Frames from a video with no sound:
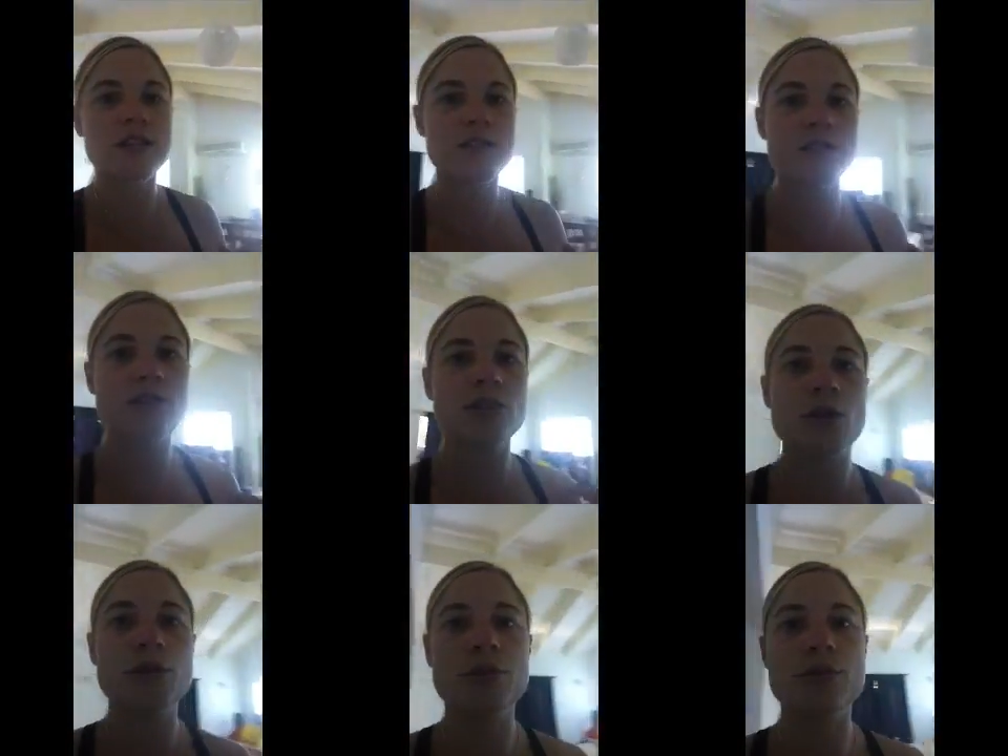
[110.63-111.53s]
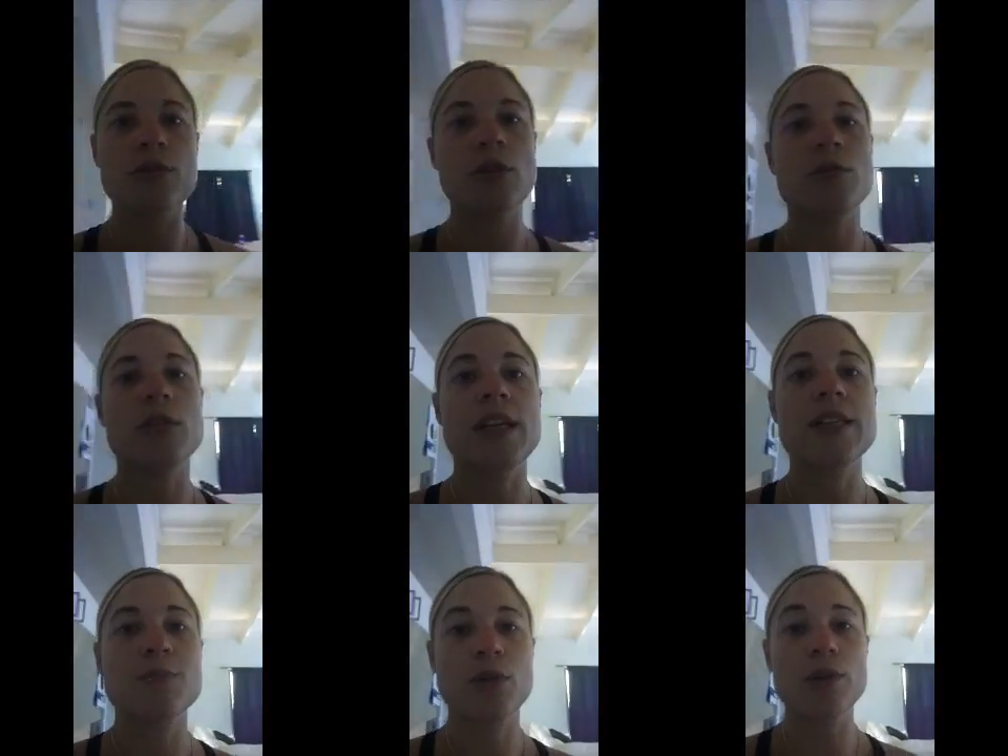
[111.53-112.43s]
cheese is a slow
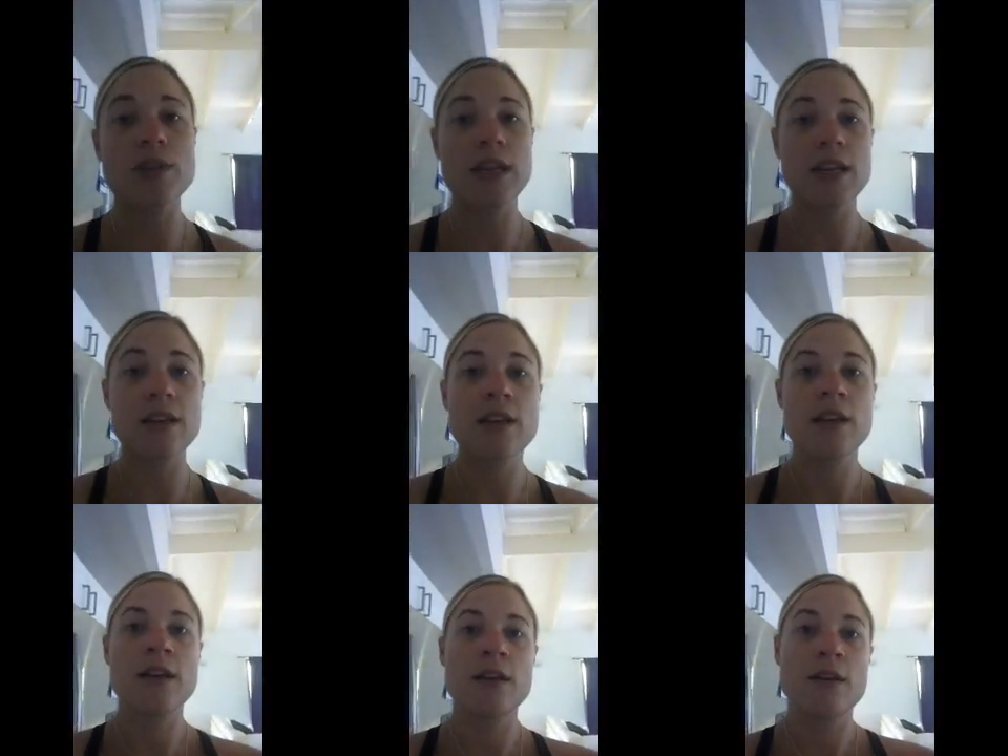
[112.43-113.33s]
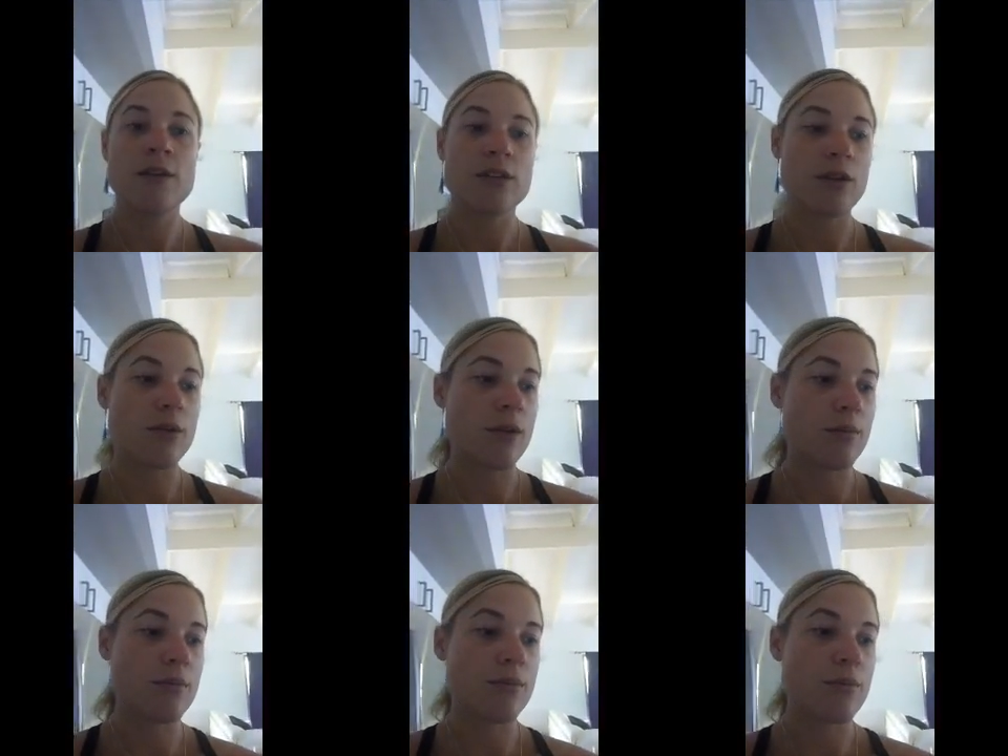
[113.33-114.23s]
release protein. So
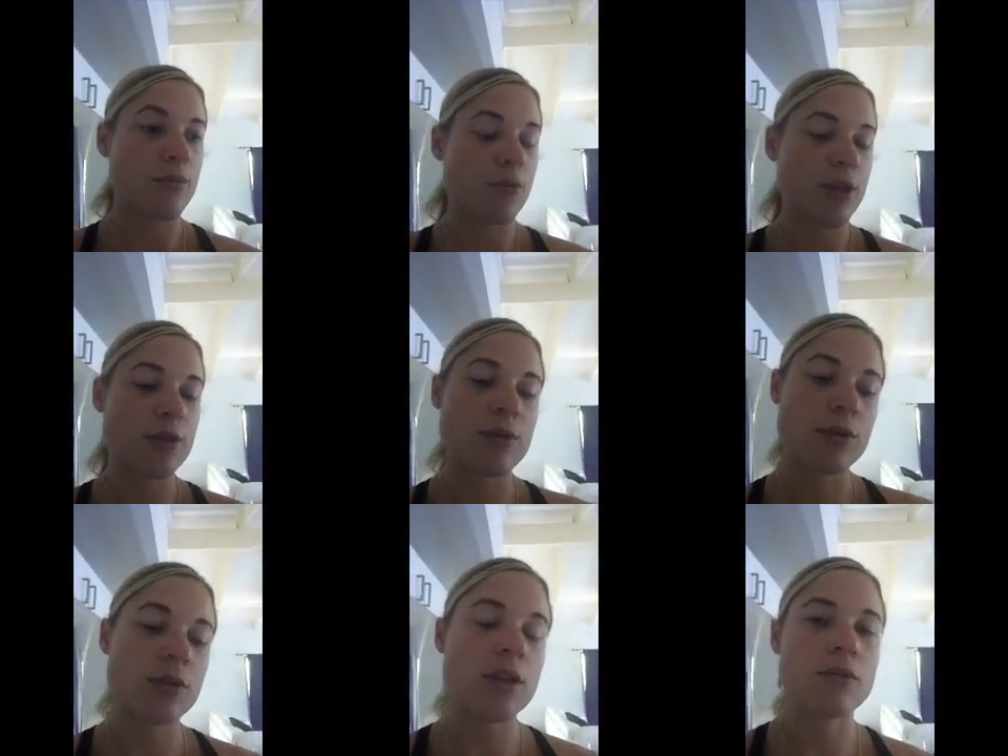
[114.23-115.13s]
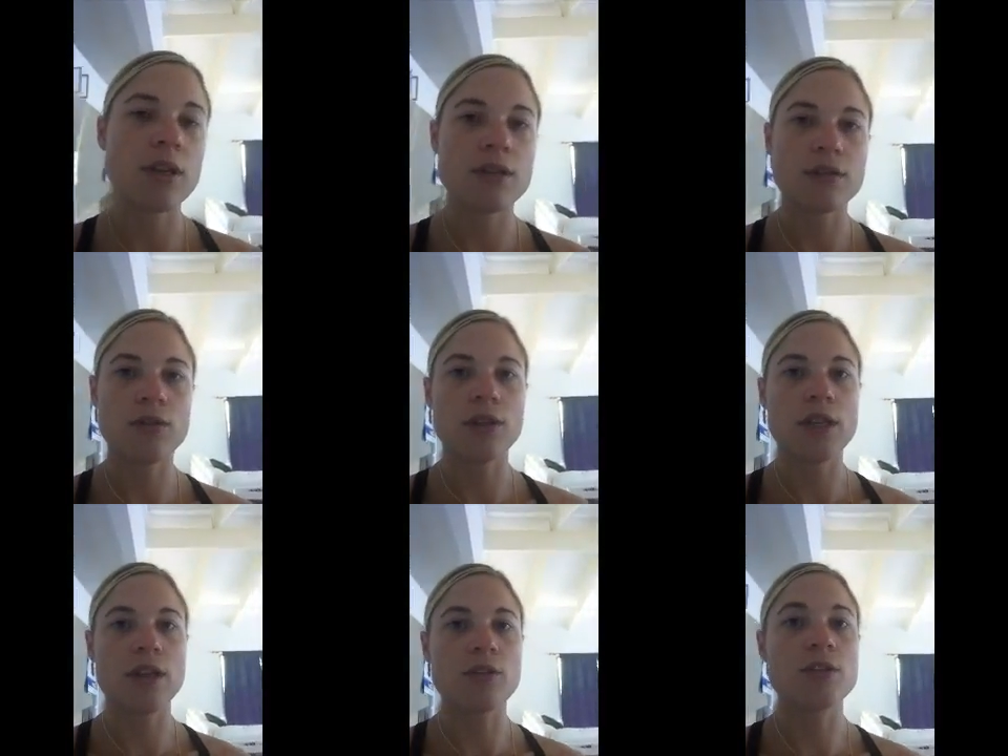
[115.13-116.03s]
I'm with all the ingredients I've got
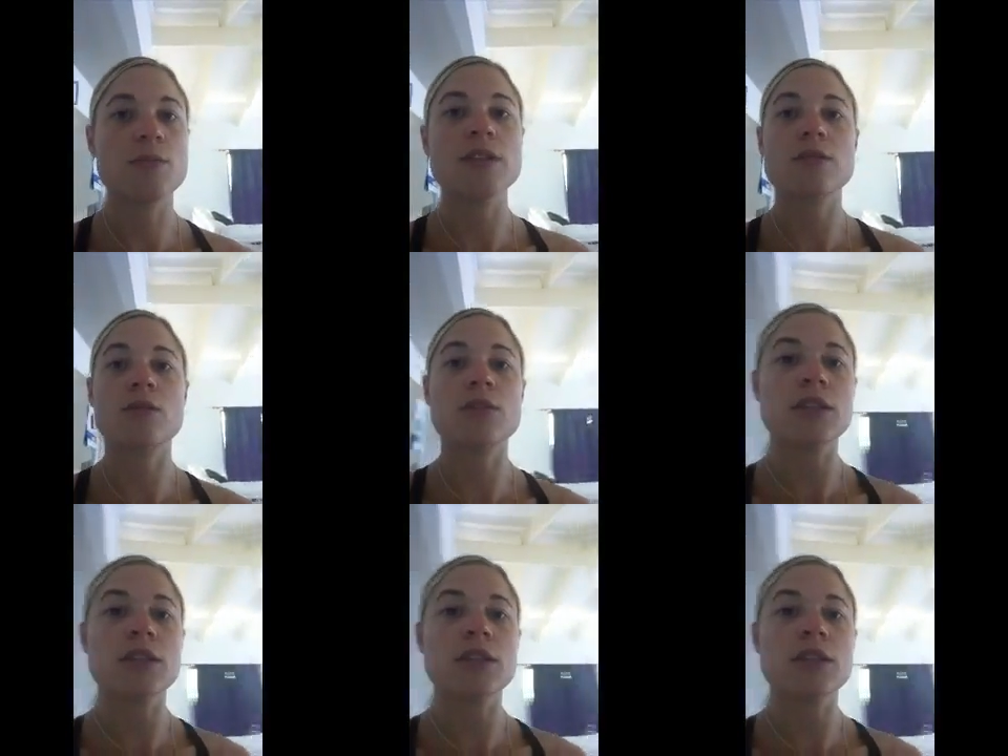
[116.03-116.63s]
here, just mix it all